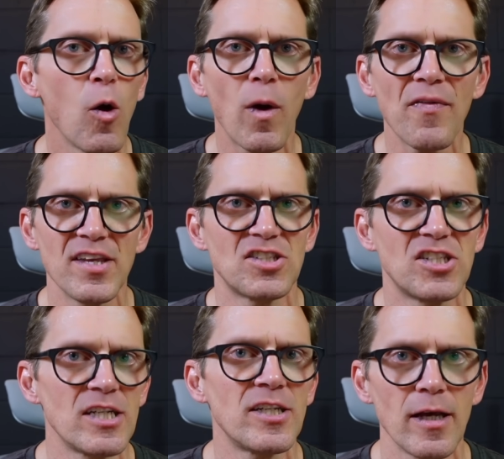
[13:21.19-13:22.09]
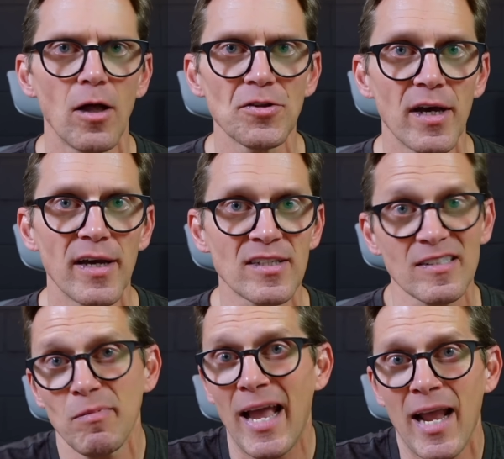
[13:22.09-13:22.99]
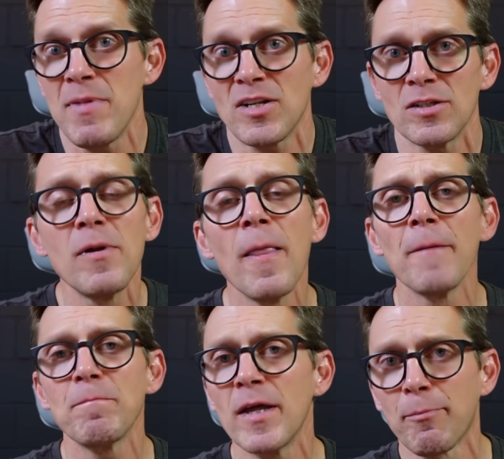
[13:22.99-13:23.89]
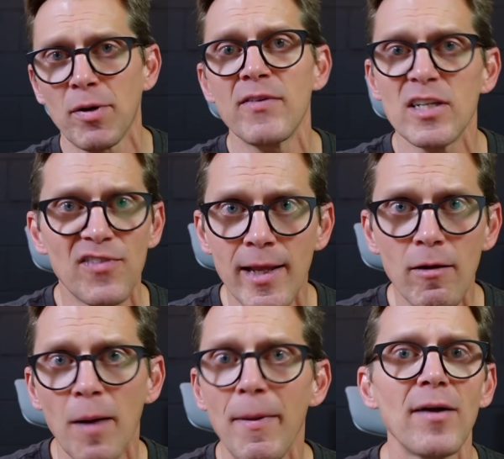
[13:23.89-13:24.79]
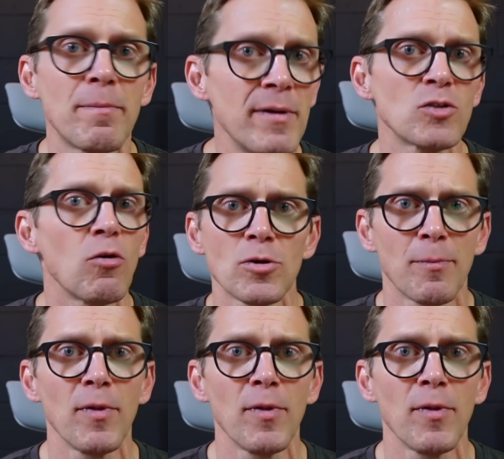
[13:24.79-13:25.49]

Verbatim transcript: what this G T L does, because I mentioned in a previous video about the Pennzoil Ultra